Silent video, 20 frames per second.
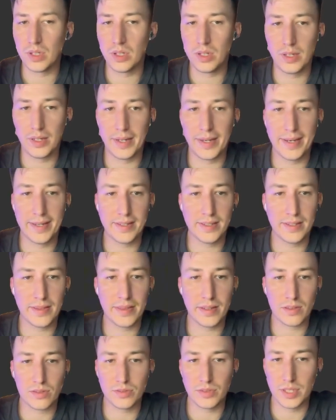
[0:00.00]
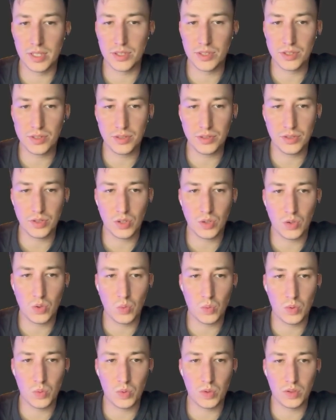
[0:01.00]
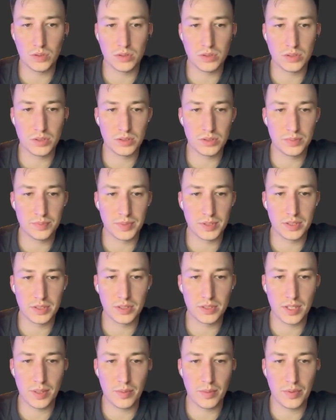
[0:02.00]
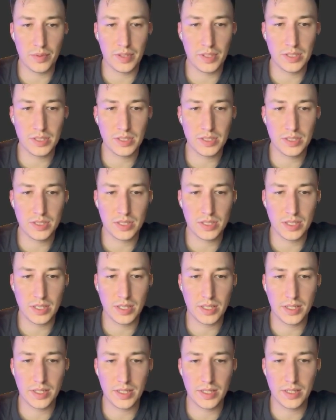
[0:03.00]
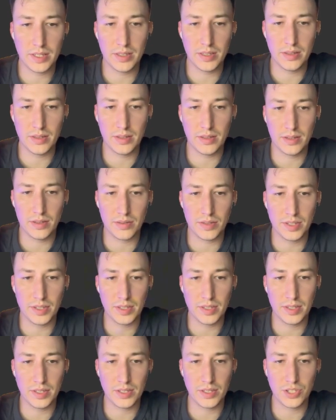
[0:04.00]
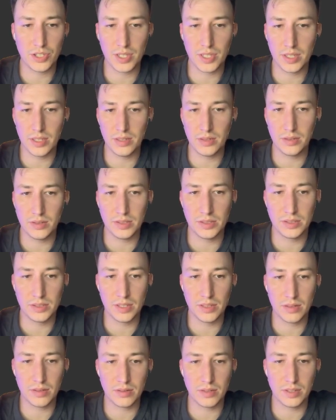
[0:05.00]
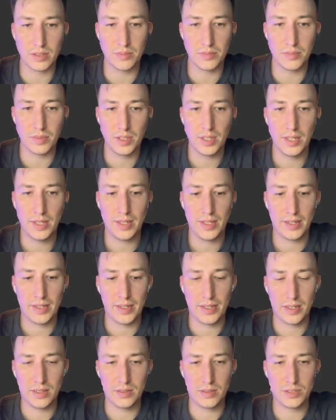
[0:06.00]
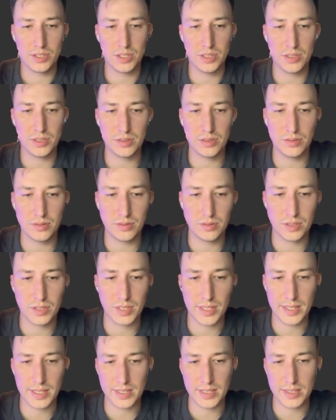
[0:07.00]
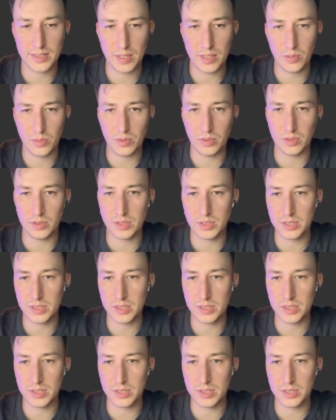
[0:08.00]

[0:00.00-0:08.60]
added the credentials, so we won't spend time on this. I created a channel in Telegram, and just to test, I will